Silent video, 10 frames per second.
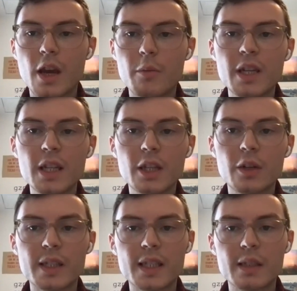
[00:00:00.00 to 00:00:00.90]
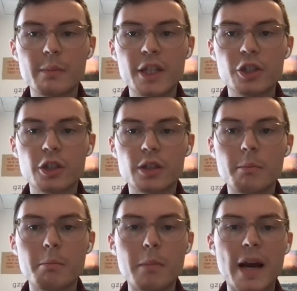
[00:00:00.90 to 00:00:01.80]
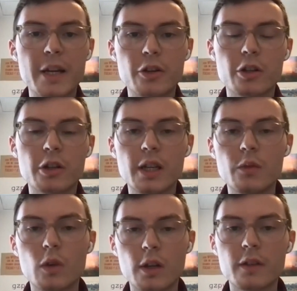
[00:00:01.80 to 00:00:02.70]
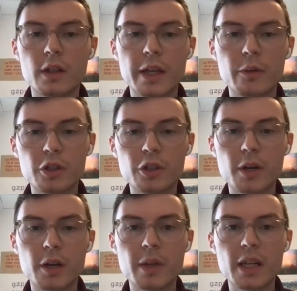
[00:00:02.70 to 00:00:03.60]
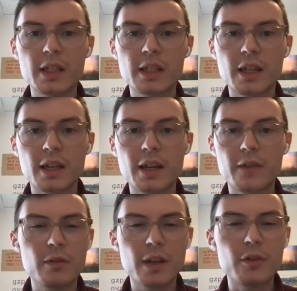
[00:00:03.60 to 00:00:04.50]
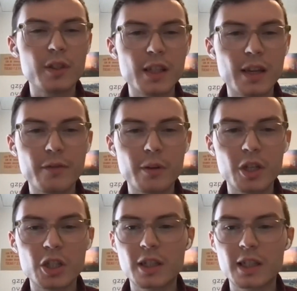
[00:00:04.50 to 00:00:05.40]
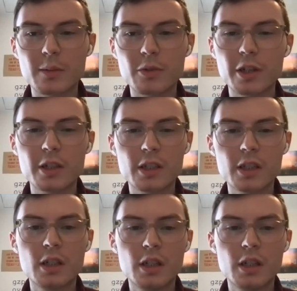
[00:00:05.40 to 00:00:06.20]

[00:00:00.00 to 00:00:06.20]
How many linguistics majors minor in one of the language departments? And have you seen that very much in the last couple of years?